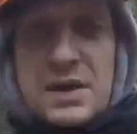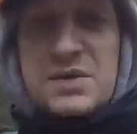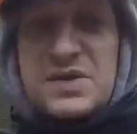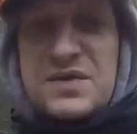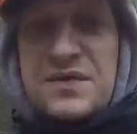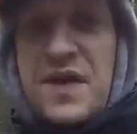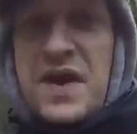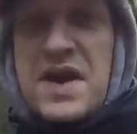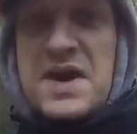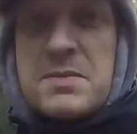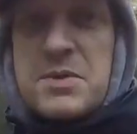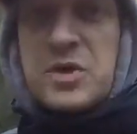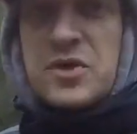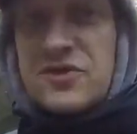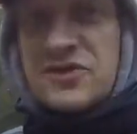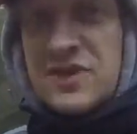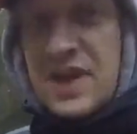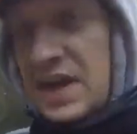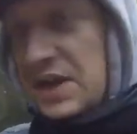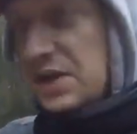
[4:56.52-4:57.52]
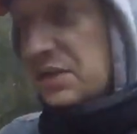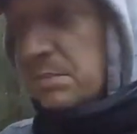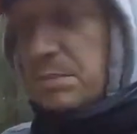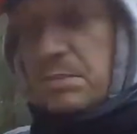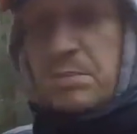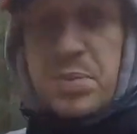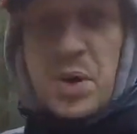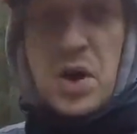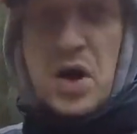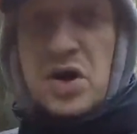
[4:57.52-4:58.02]
It was very much kind
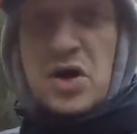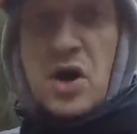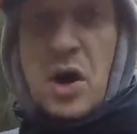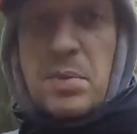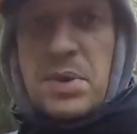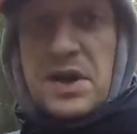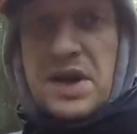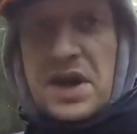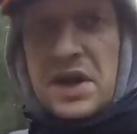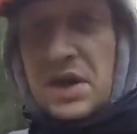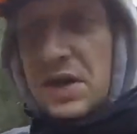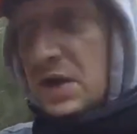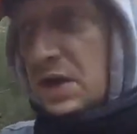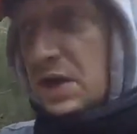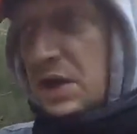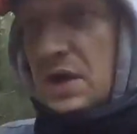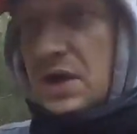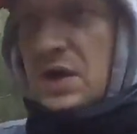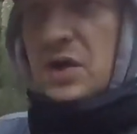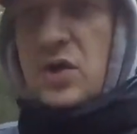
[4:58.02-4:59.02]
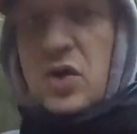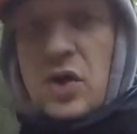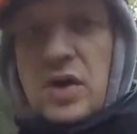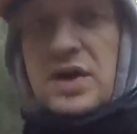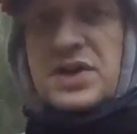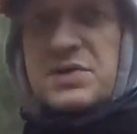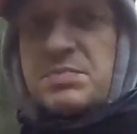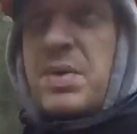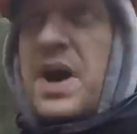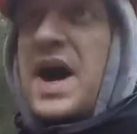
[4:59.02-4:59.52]
of put a gob in it, cut
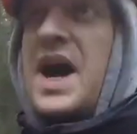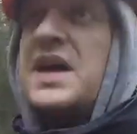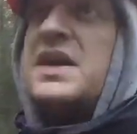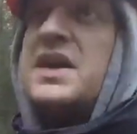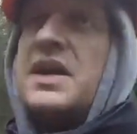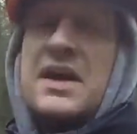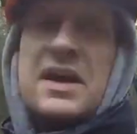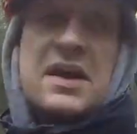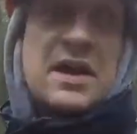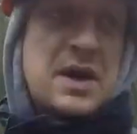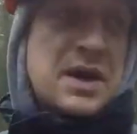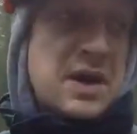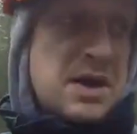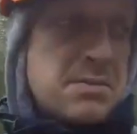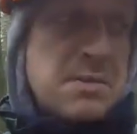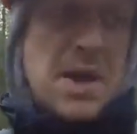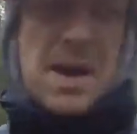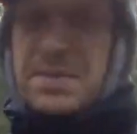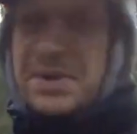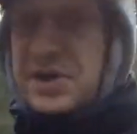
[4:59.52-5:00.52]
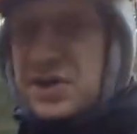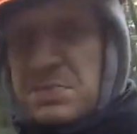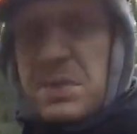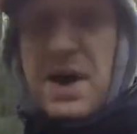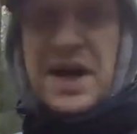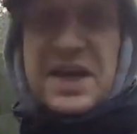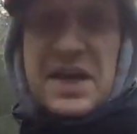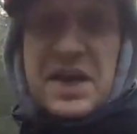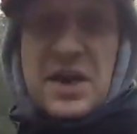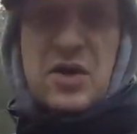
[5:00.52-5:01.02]
its back, maybe
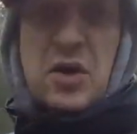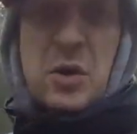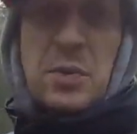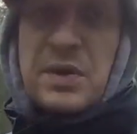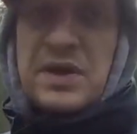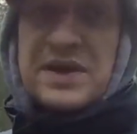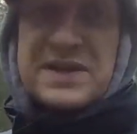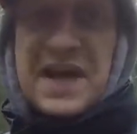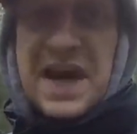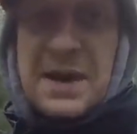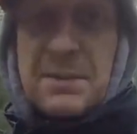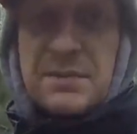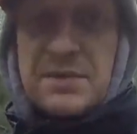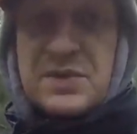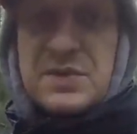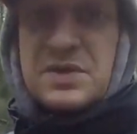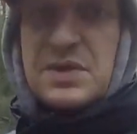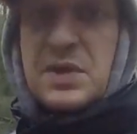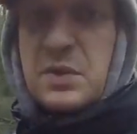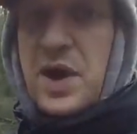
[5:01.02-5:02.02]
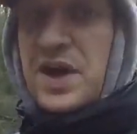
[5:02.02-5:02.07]
smack it a couple of times with the